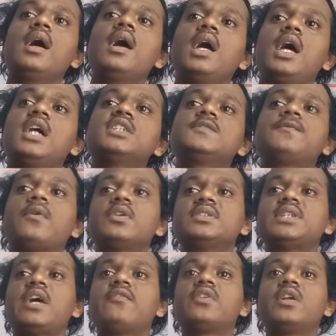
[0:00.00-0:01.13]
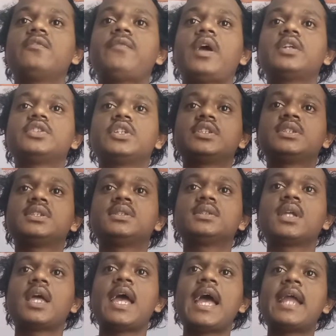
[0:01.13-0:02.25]
As for several factors
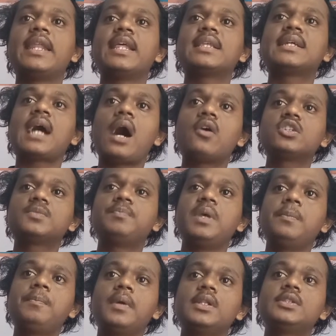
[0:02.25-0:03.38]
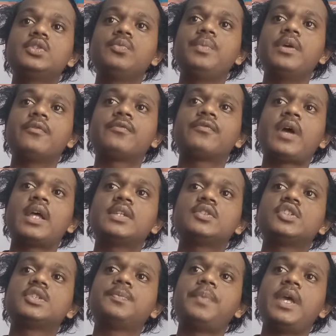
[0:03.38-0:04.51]
that cause people to be afraid
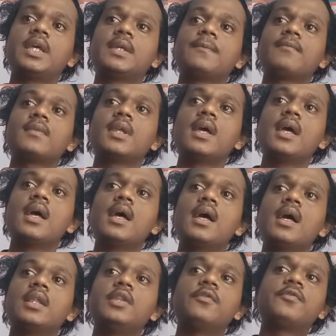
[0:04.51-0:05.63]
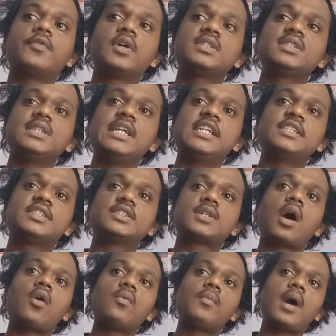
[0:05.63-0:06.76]
to speak, the first is
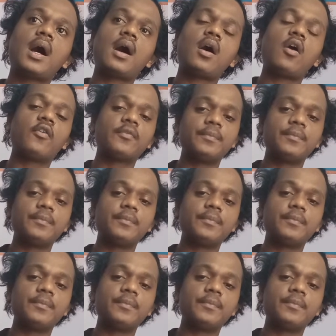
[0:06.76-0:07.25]
trauma of